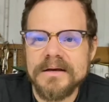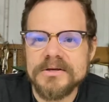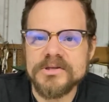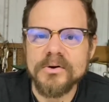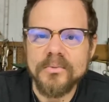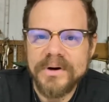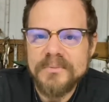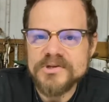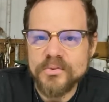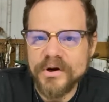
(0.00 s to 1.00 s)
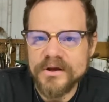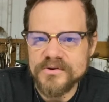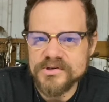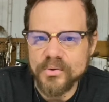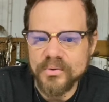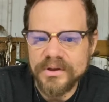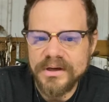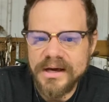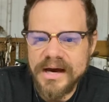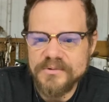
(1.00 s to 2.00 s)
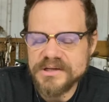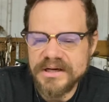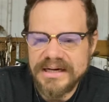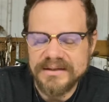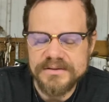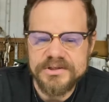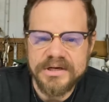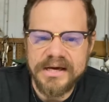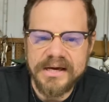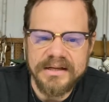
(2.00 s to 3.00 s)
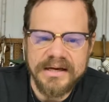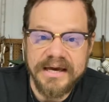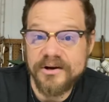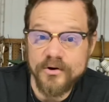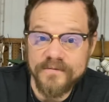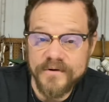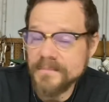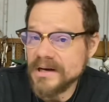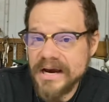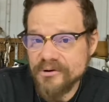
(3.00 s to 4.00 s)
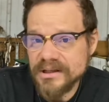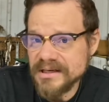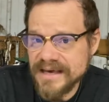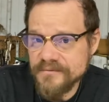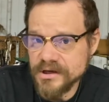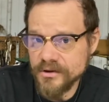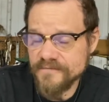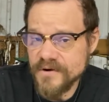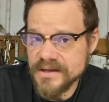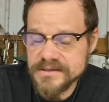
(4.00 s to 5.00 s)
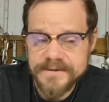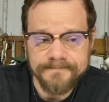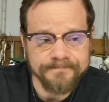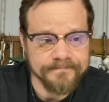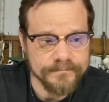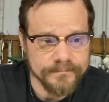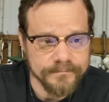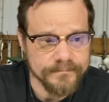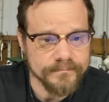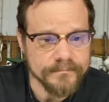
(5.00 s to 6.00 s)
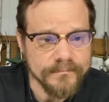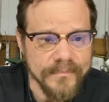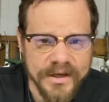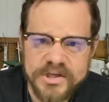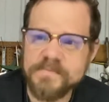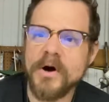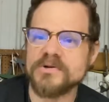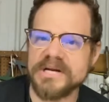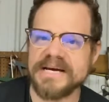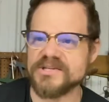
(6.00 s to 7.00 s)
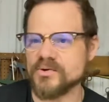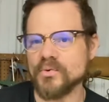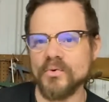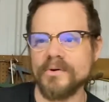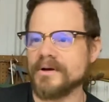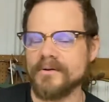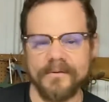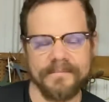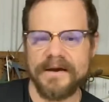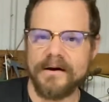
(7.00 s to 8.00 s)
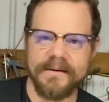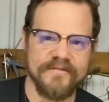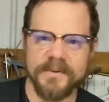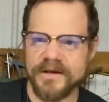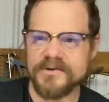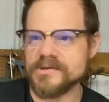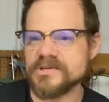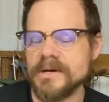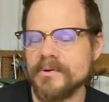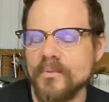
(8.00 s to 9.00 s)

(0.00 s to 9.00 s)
So when I was 20 years old, I was in college and I had a girlfriend, but I really didn't have any other friends, because post high school, everybody goes their separate